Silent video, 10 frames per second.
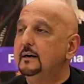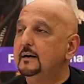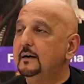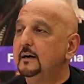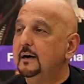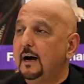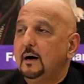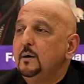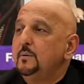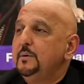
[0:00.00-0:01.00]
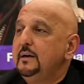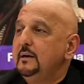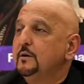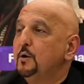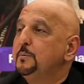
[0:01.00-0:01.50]
how are we
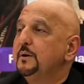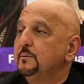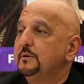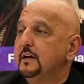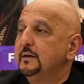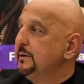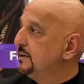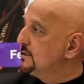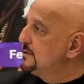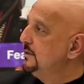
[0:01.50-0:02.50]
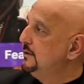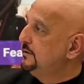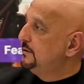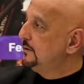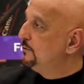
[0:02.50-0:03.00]
coping with that? Because
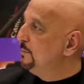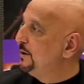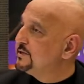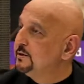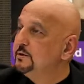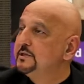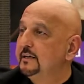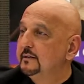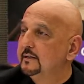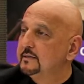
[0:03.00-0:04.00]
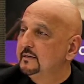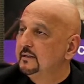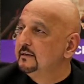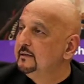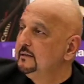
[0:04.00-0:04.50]
robots are going to take that side.